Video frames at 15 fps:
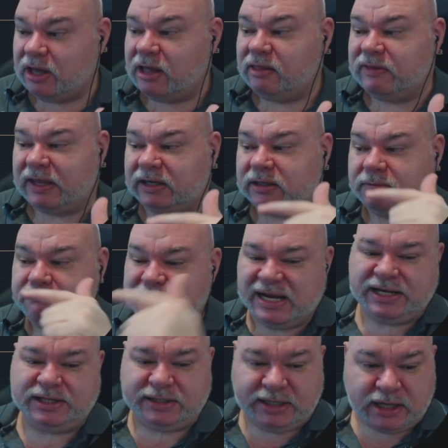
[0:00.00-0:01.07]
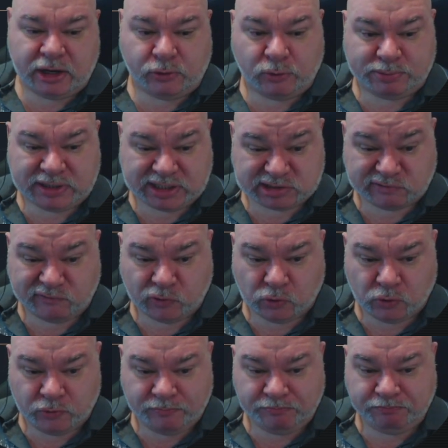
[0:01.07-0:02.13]
that'll immediately go to a
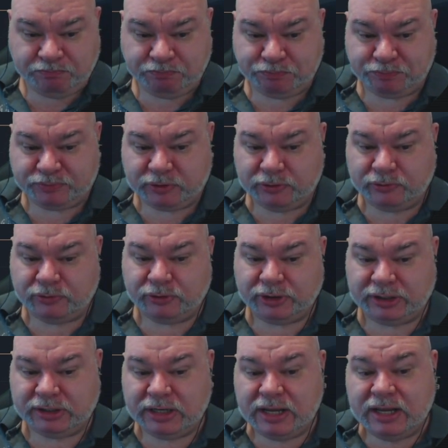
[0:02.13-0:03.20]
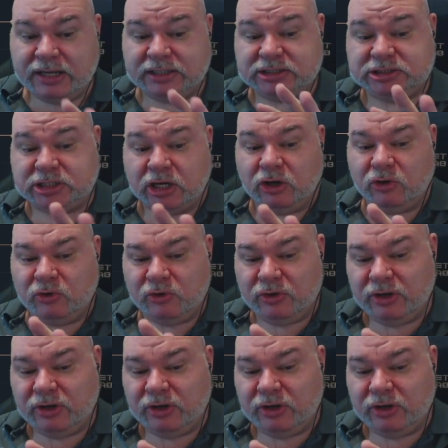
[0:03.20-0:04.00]
+4, right? So